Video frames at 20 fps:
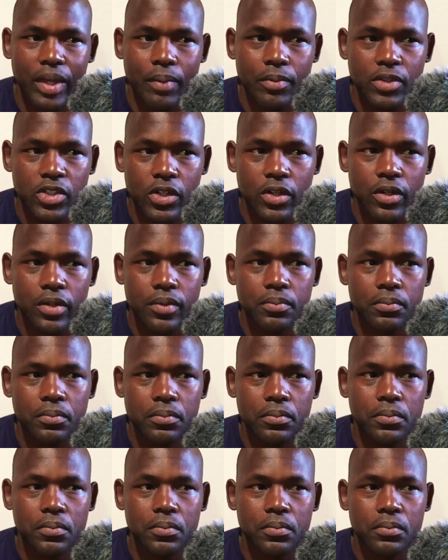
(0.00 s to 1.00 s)
I'm sure
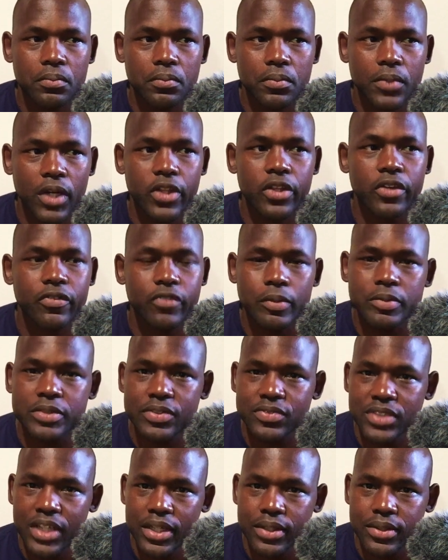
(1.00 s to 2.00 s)
other films
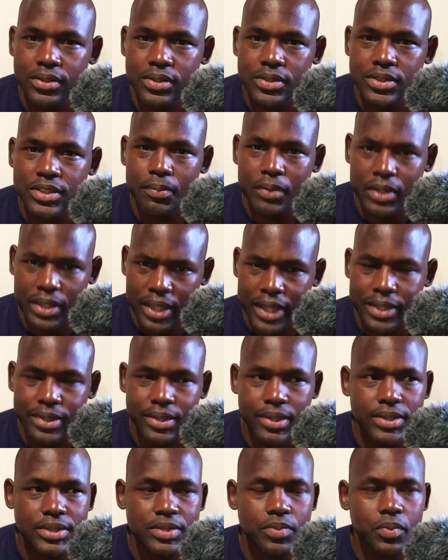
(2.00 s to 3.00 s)
have done something like
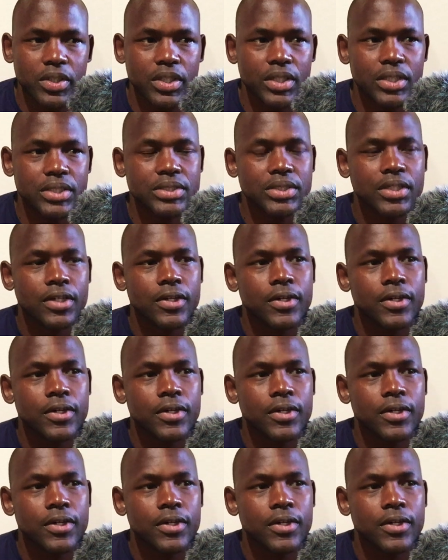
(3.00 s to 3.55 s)
this, which is